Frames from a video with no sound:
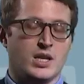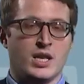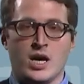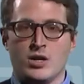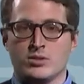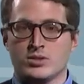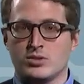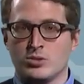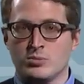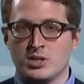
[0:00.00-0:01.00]
Now,
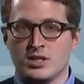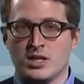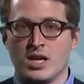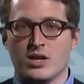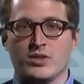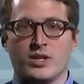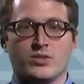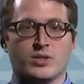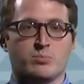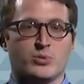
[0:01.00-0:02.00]
assuming
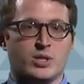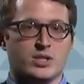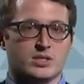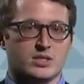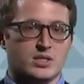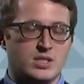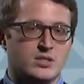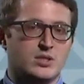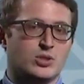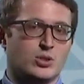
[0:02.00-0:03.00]
that the product is
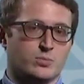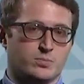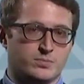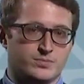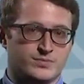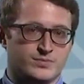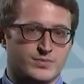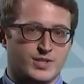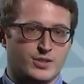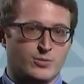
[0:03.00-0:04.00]
easy to open,
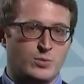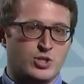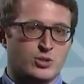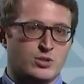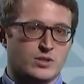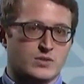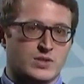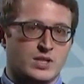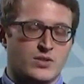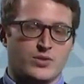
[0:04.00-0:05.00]
we should
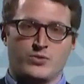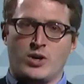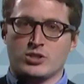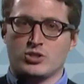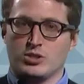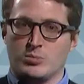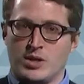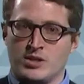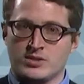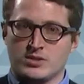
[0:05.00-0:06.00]
consider the functional
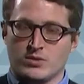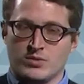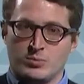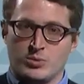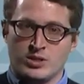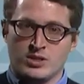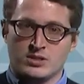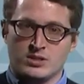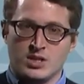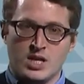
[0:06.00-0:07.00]
parts of the
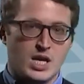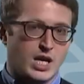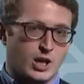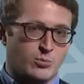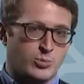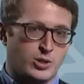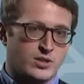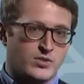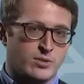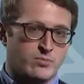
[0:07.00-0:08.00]
product and
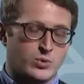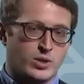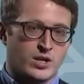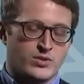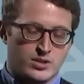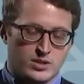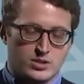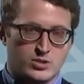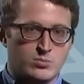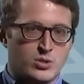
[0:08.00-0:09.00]
bring them together
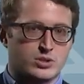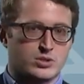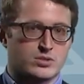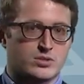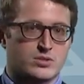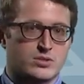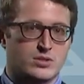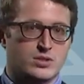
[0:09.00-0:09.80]
into modules.